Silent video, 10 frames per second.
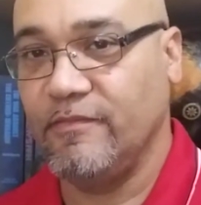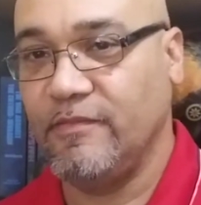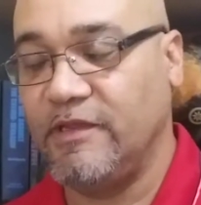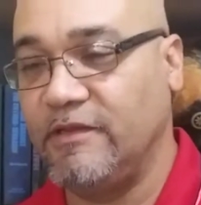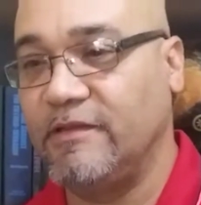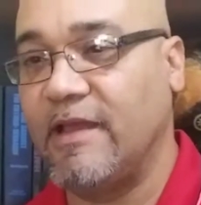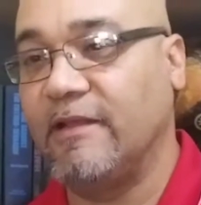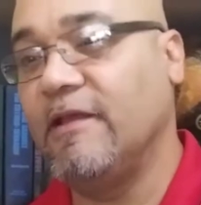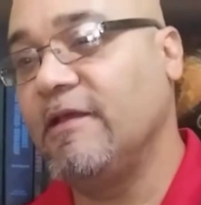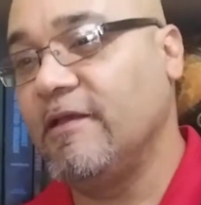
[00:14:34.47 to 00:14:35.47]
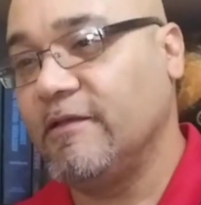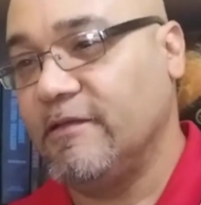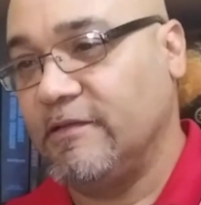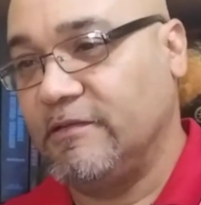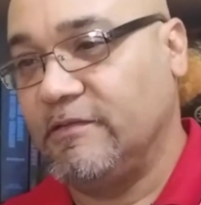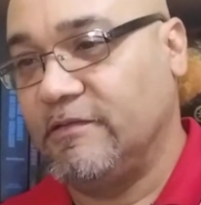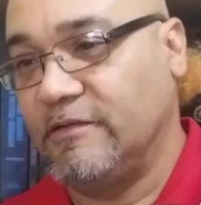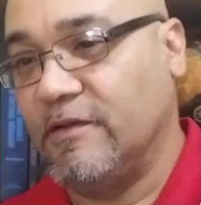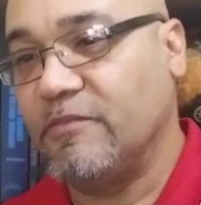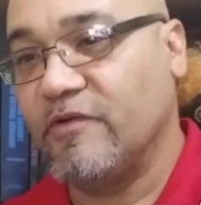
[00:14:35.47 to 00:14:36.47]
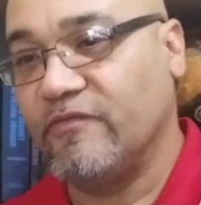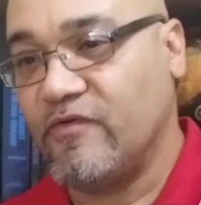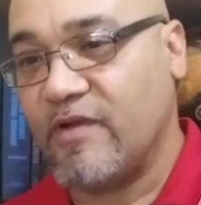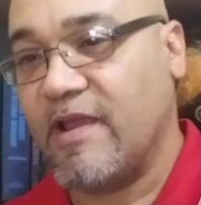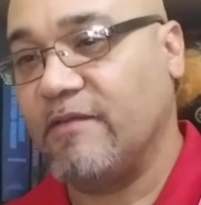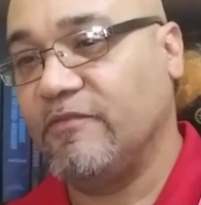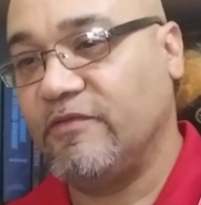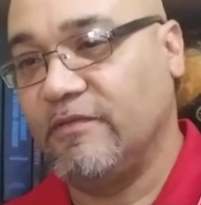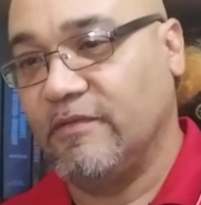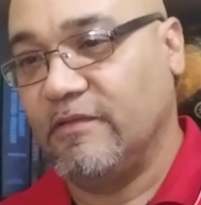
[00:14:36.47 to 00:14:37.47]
meaning that the number of grams